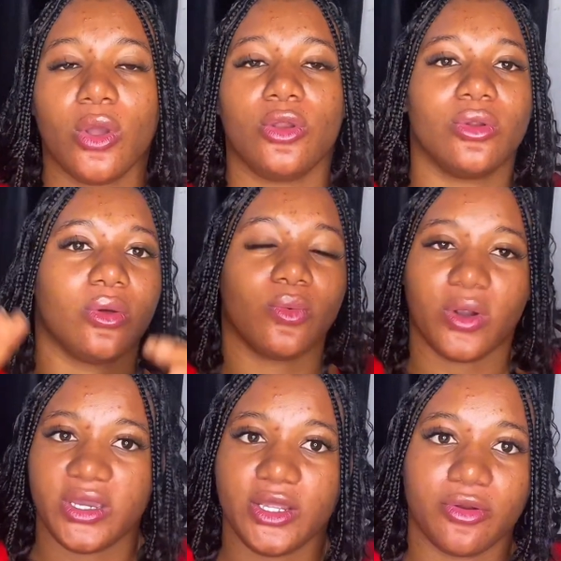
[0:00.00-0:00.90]
not
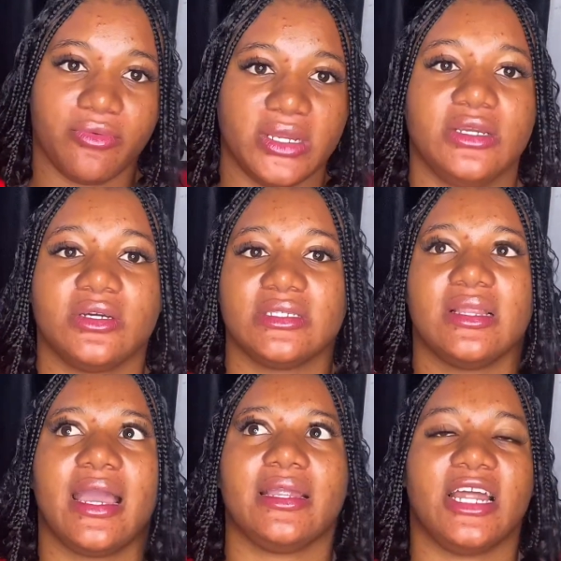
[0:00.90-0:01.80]
working already. Because
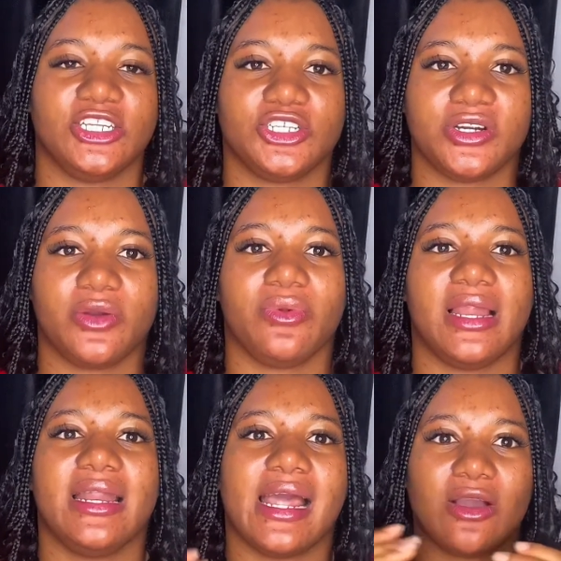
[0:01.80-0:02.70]
that in Nigeria we
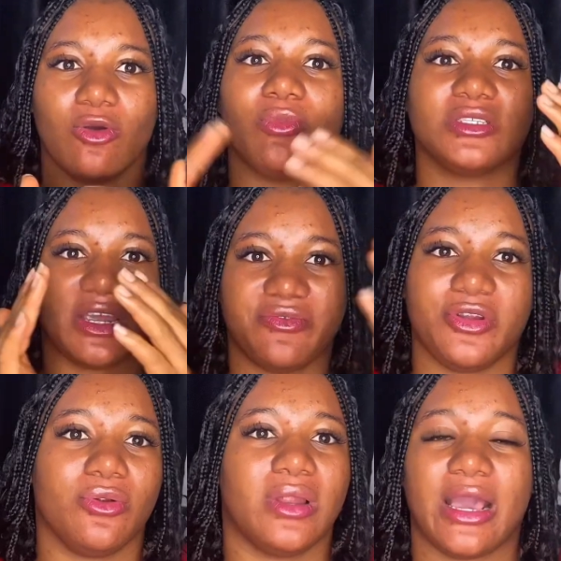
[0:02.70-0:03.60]
learn like almost every
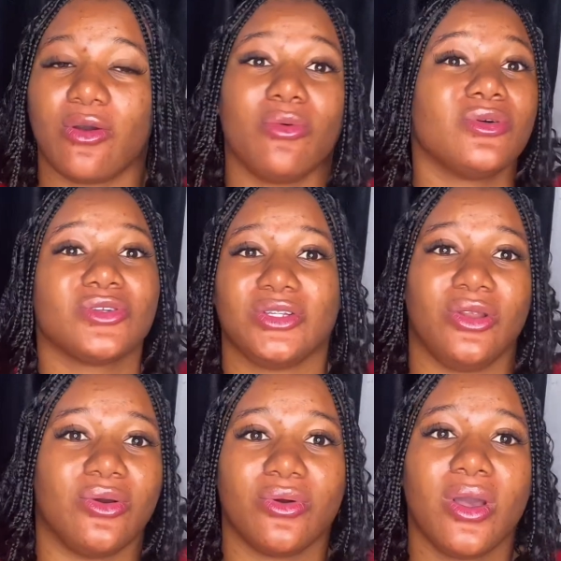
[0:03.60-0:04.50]
law, like almost all the
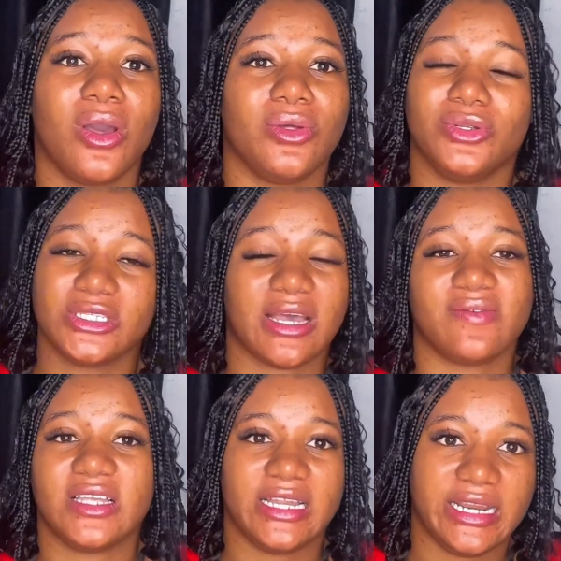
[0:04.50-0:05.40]
law. You just have
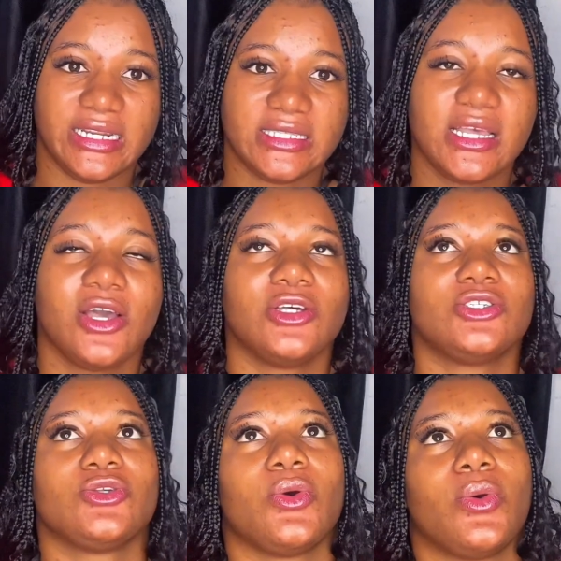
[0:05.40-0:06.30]
to learn it.
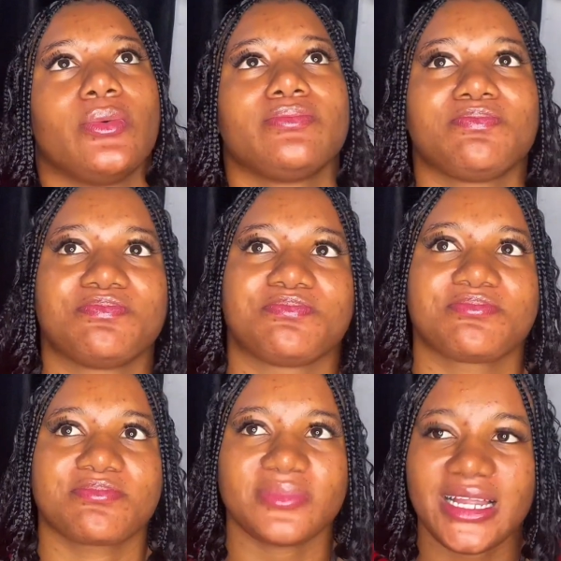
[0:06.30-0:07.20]
So
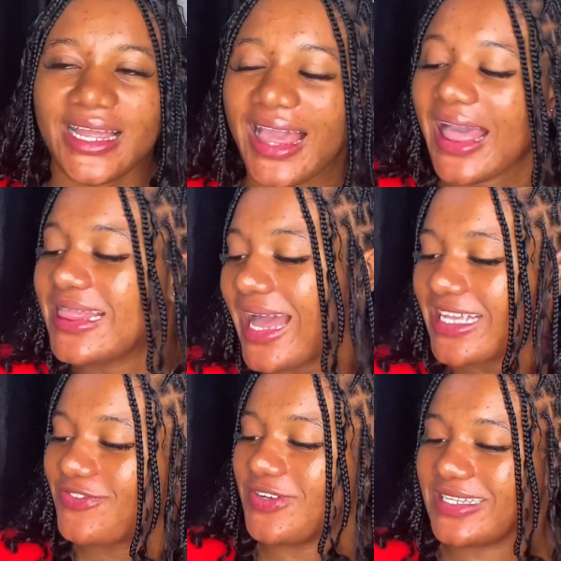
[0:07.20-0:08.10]

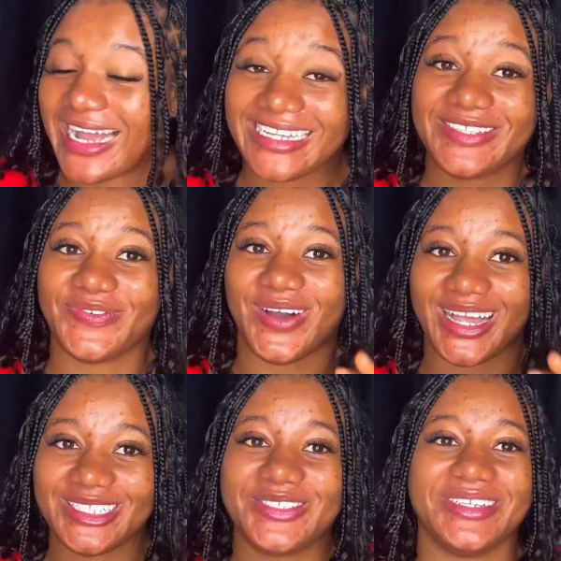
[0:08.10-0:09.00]
that's for
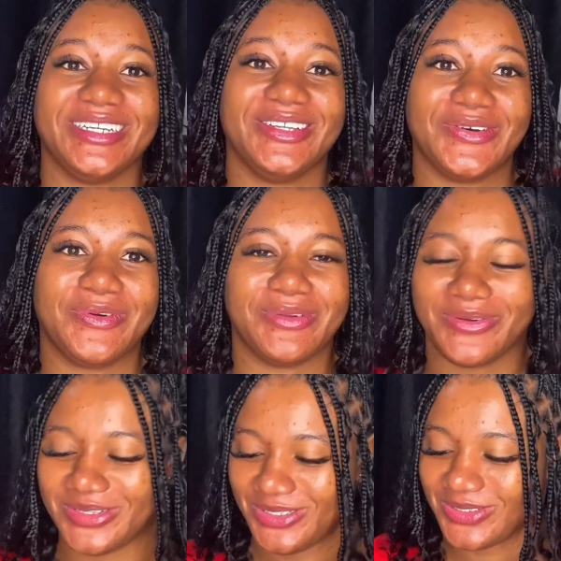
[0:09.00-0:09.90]
answering law problem
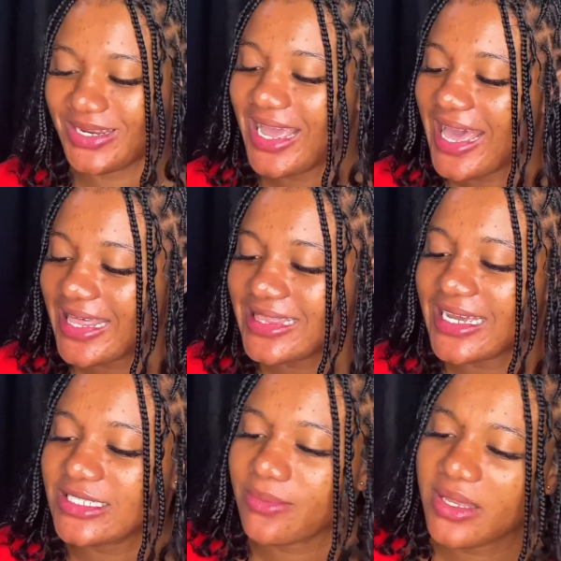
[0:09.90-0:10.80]
question. There's
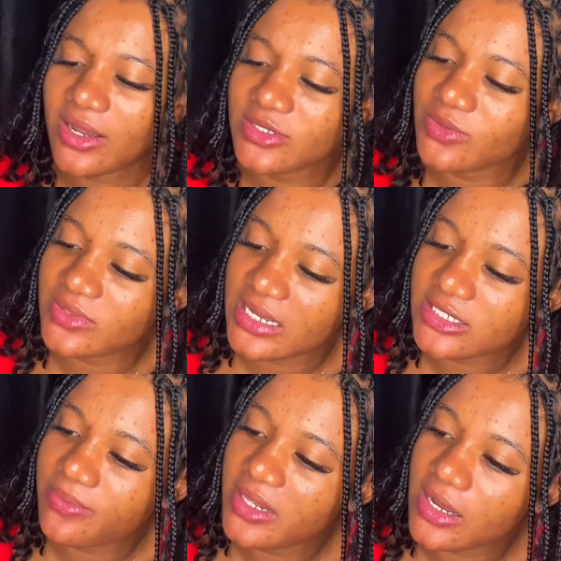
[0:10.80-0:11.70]
something
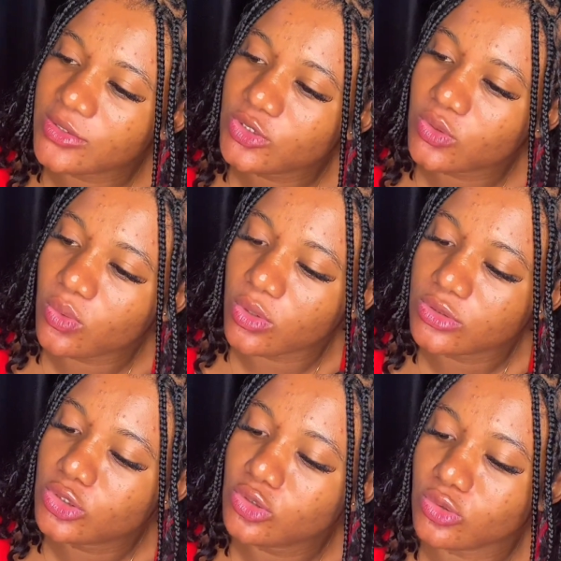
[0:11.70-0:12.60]
I also
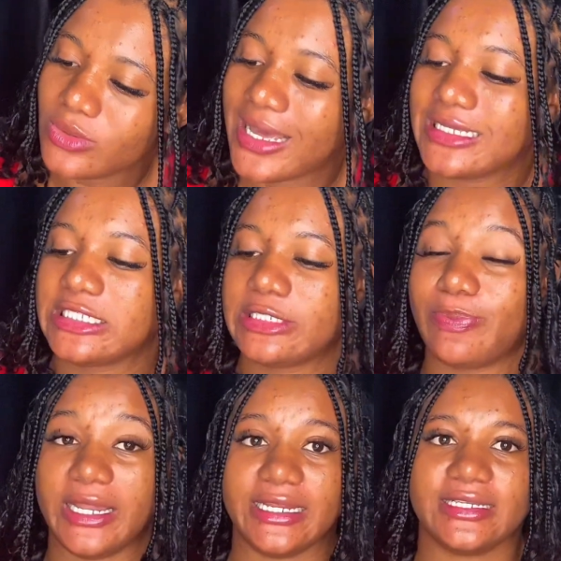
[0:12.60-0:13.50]
want to
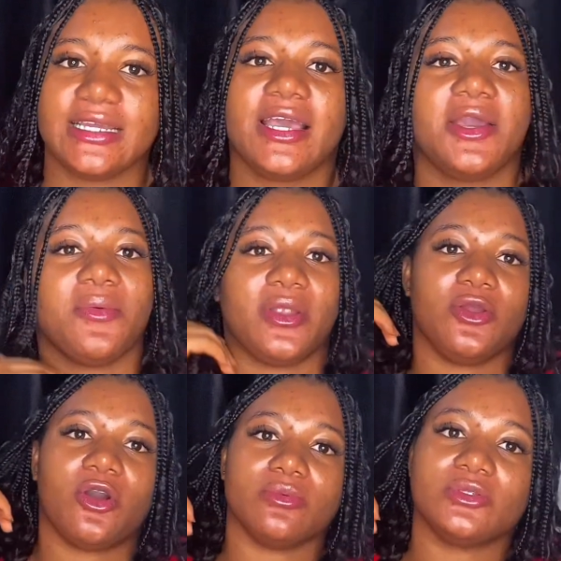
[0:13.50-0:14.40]
explain when it
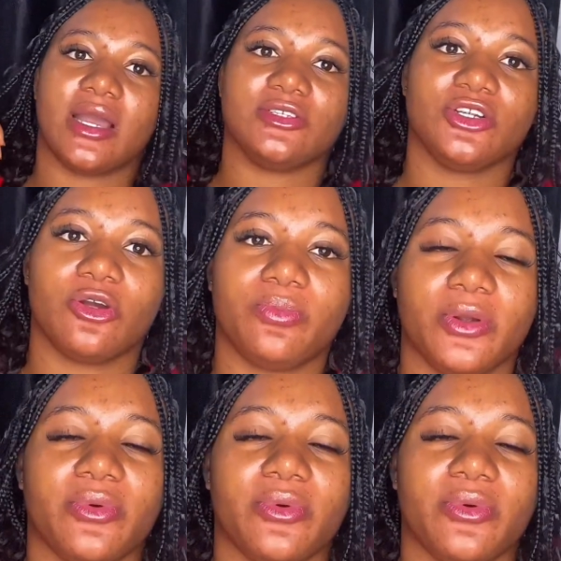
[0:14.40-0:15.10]
comes to answering law problem